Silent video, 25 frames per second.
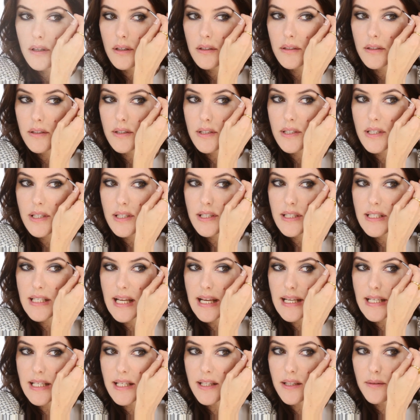So just
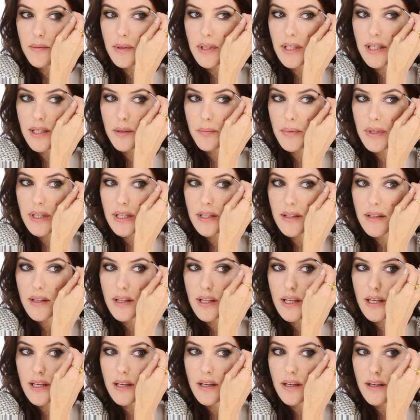extending them a little bit at
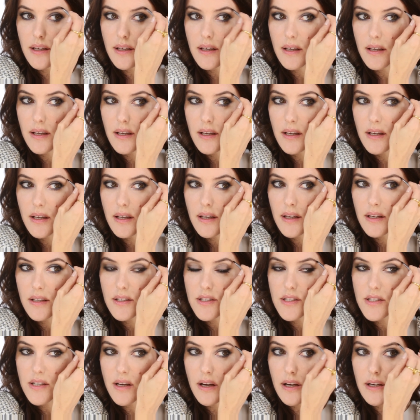the
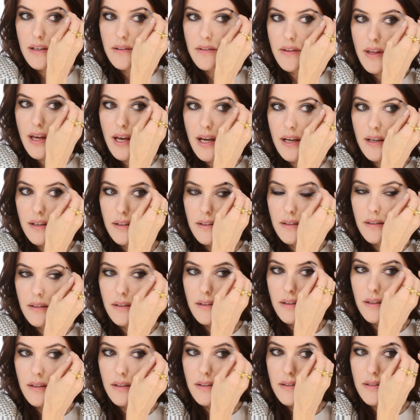side there,
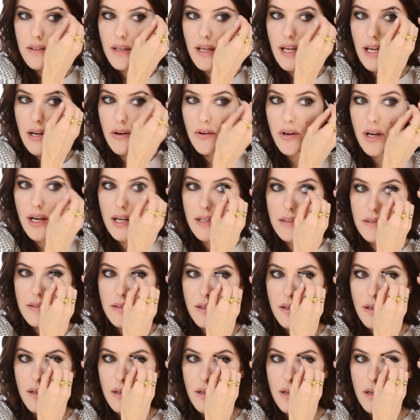because Kira has